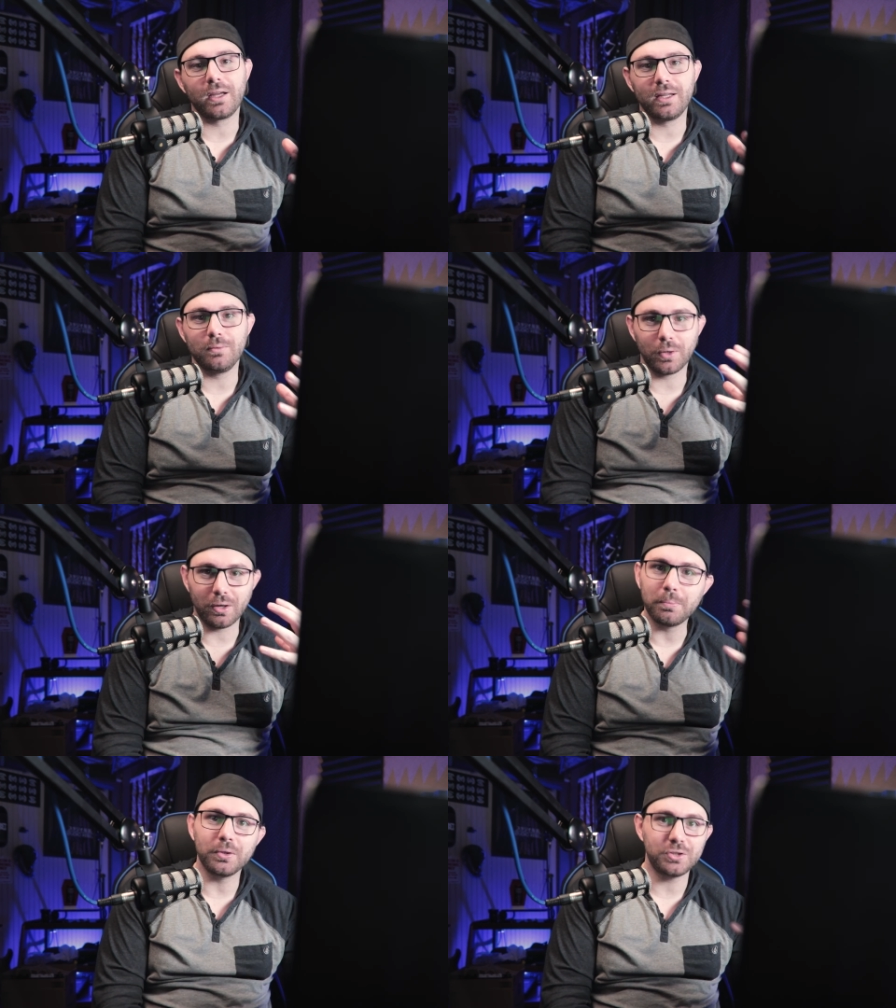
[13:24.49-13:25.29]
And we're
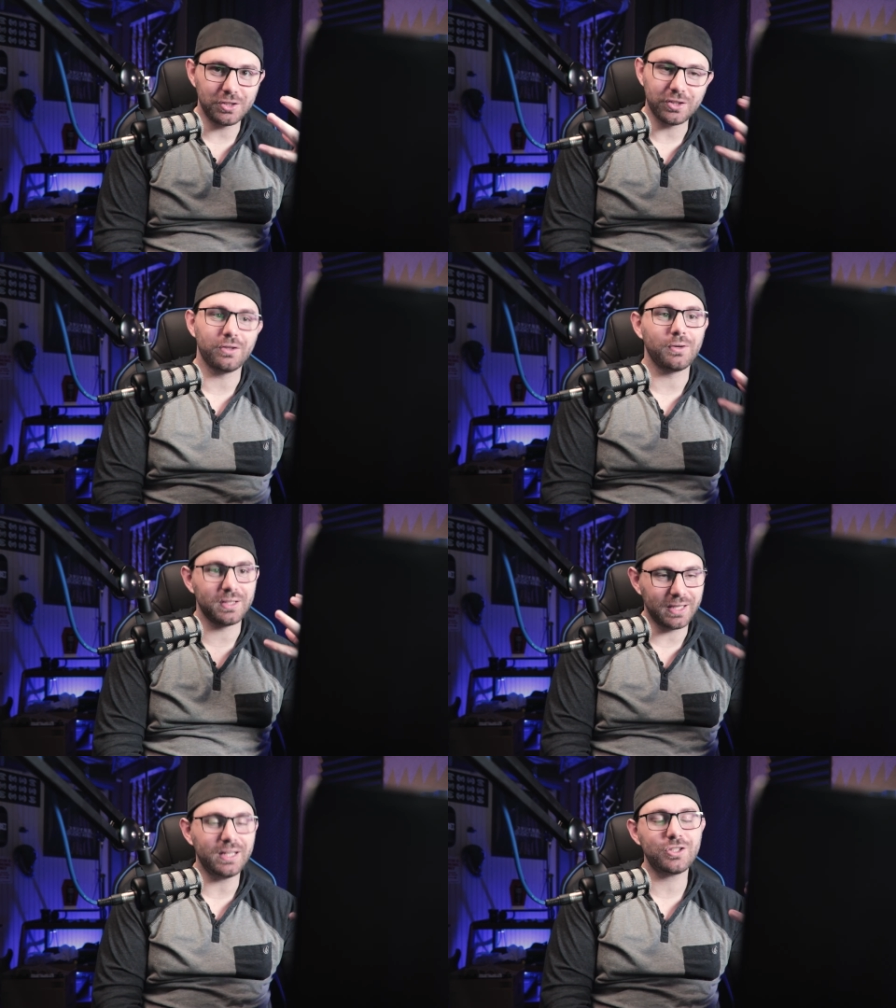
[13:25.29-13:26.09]
gonna push each other
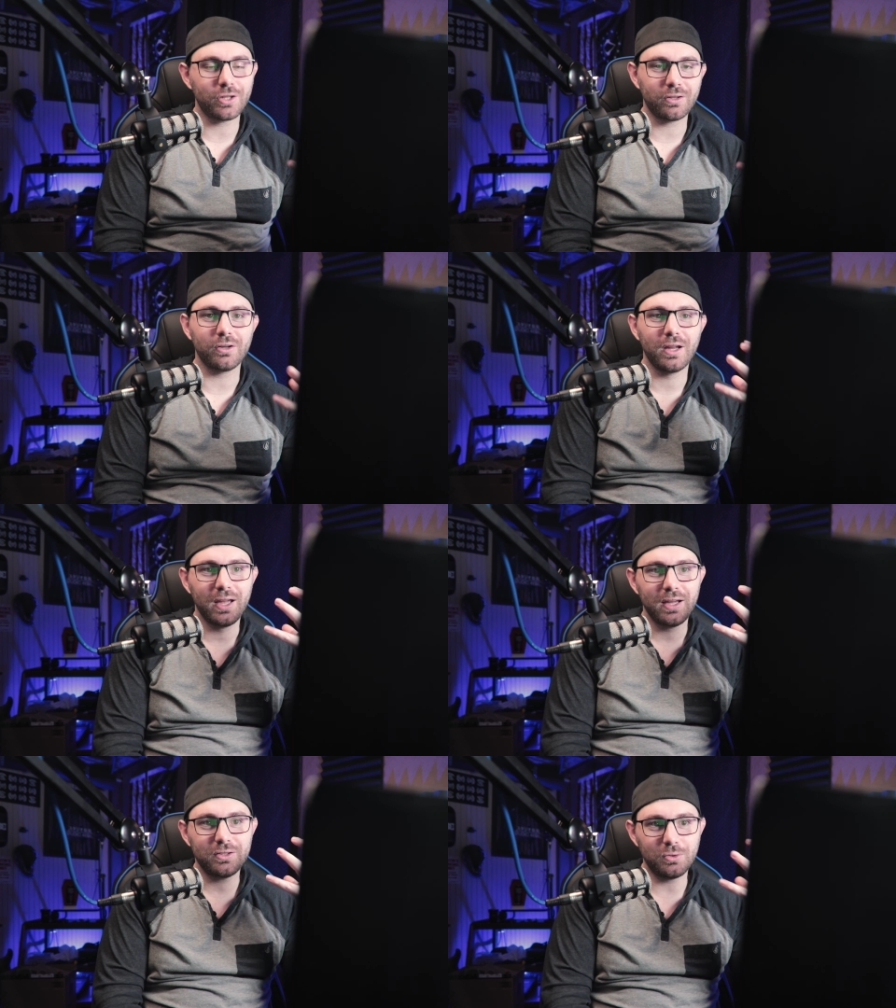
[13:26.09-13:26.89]
and get each other
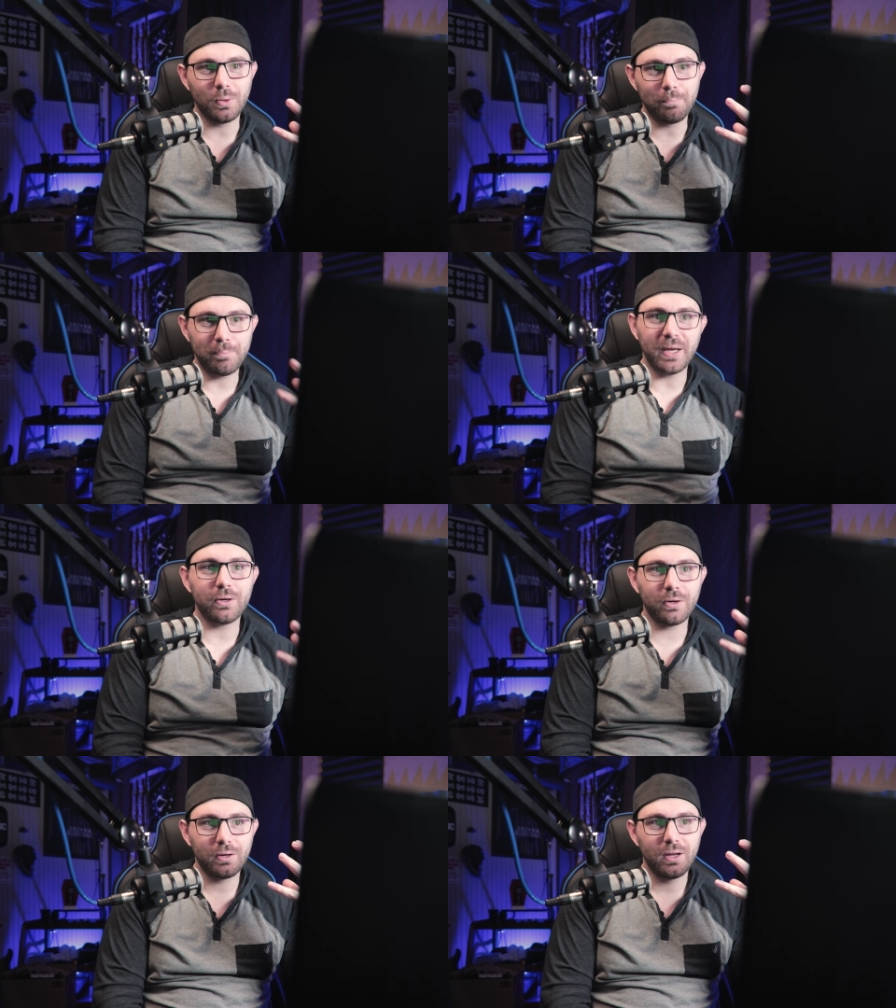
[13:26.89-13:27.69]
to a
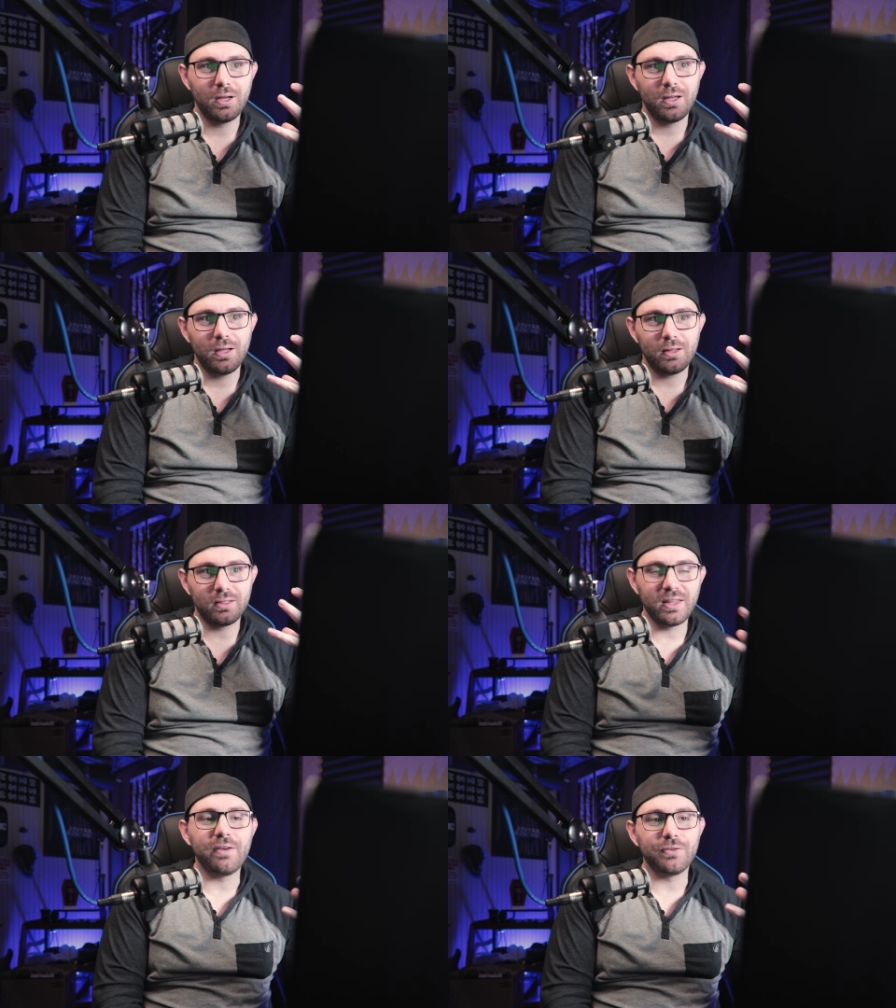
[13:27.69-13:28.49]
better
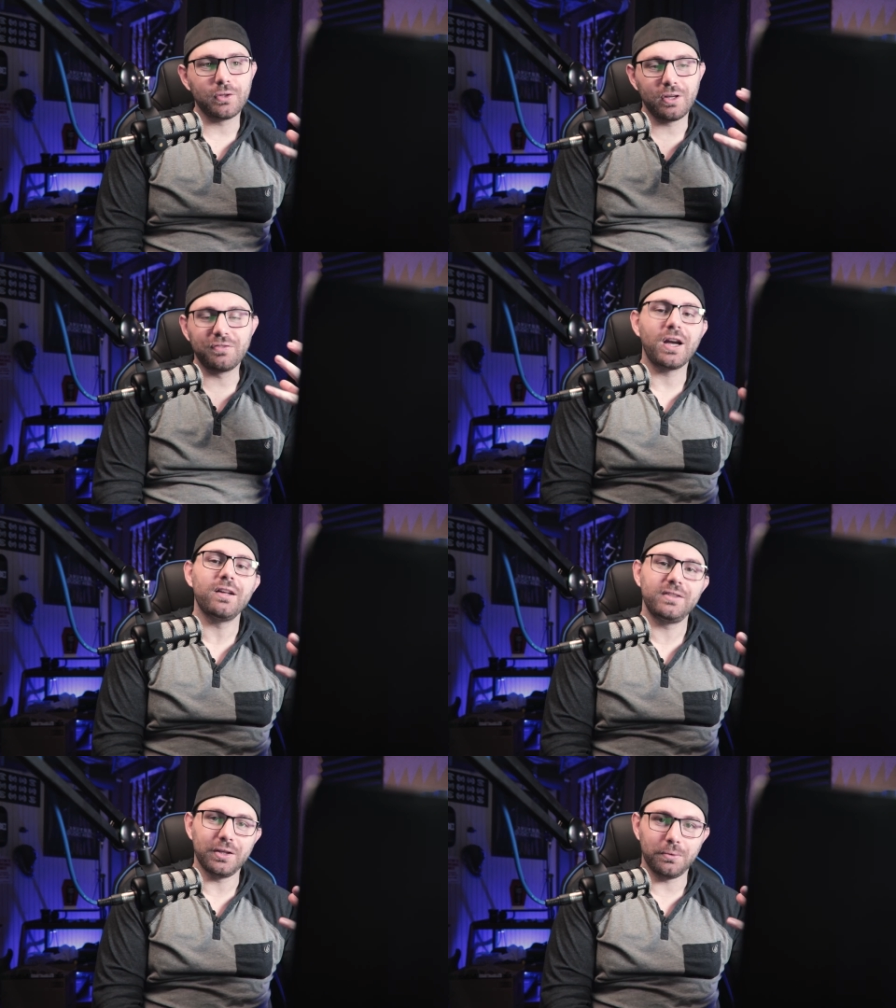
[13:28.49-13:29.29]
level of
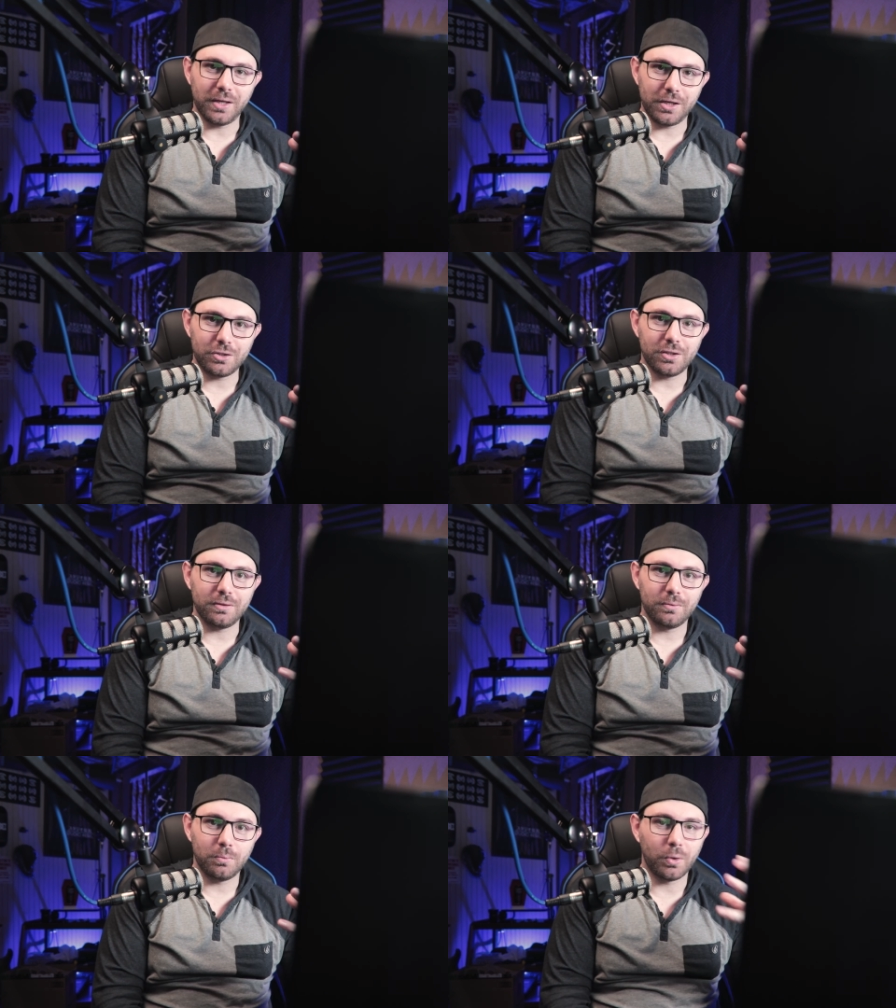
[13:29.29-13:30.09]
content creation,
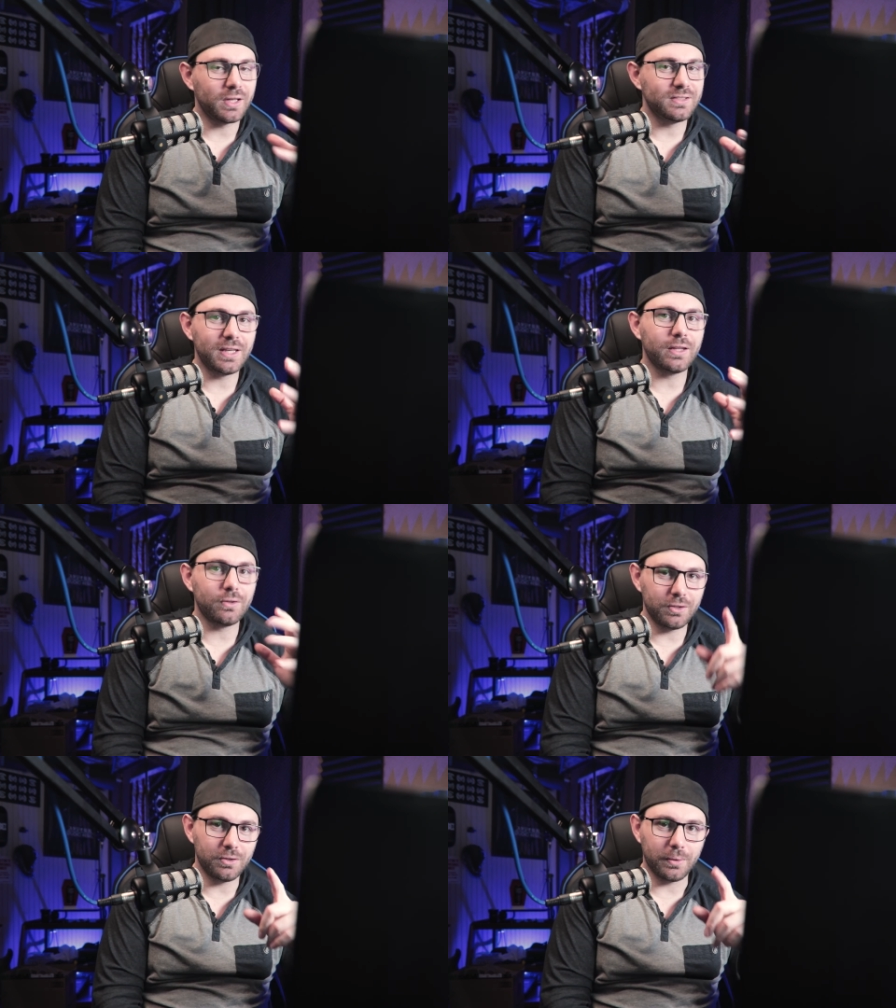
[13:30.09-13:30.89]
working
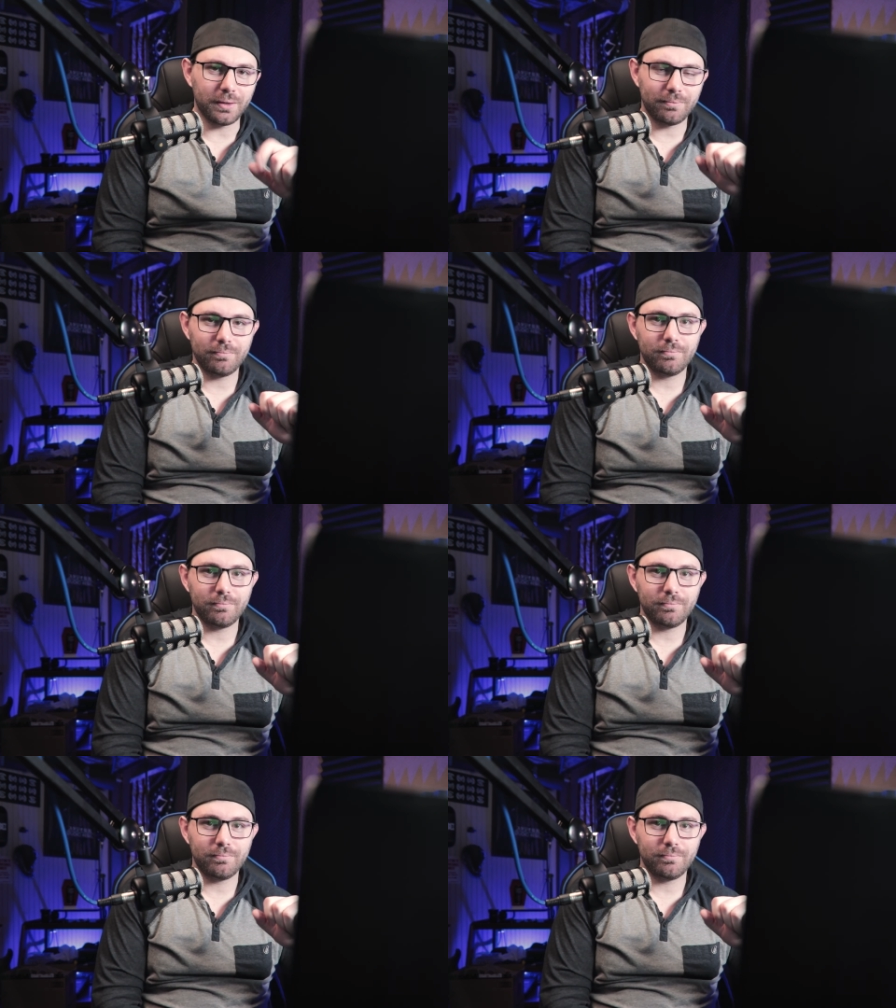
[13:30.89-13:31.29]
together to do it.